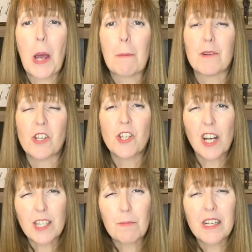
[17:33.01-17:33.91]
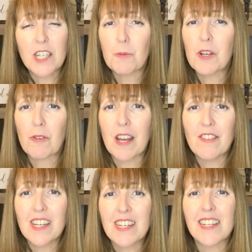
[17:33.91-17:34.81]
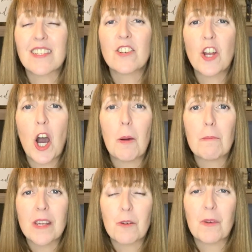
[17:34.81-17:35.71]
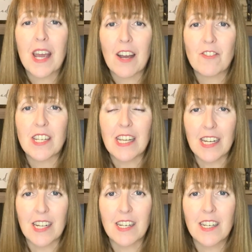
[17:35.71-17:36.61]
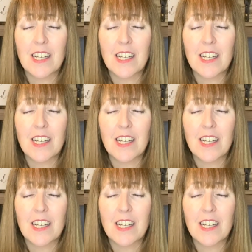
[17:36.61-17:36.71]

But just because we crave it does not mean we have to eat it.